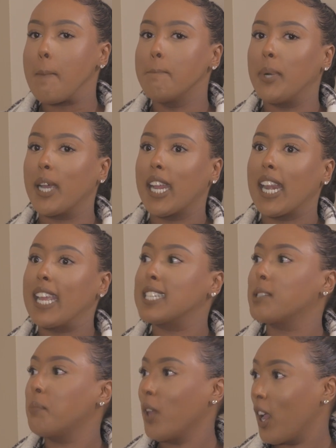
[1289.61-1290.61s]
but
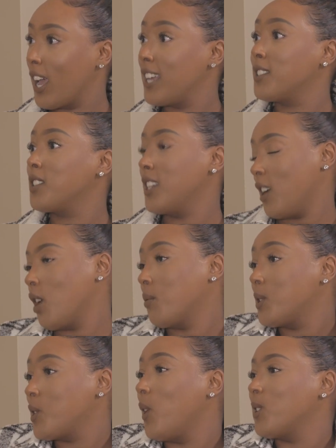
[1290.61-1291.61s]
it's as a
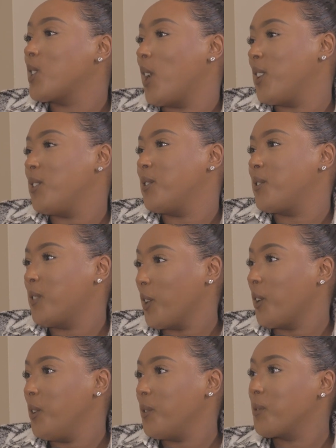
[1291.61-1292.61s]
result of,
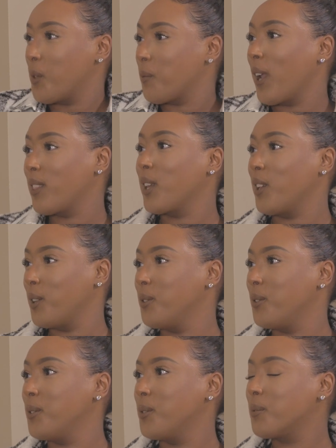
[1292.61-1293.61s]
the way that
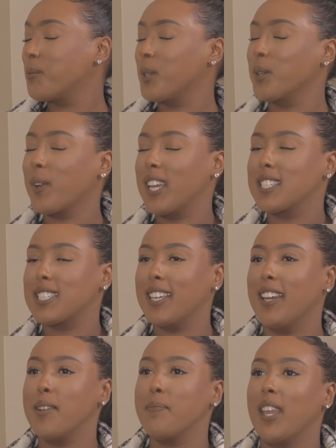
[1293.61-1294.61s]
you were raised
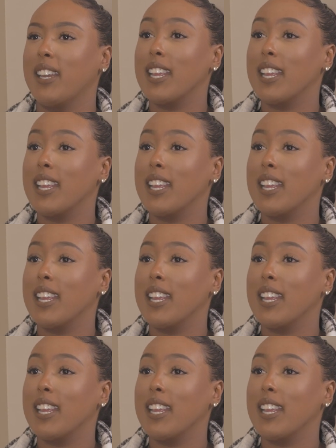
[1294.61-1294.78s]
in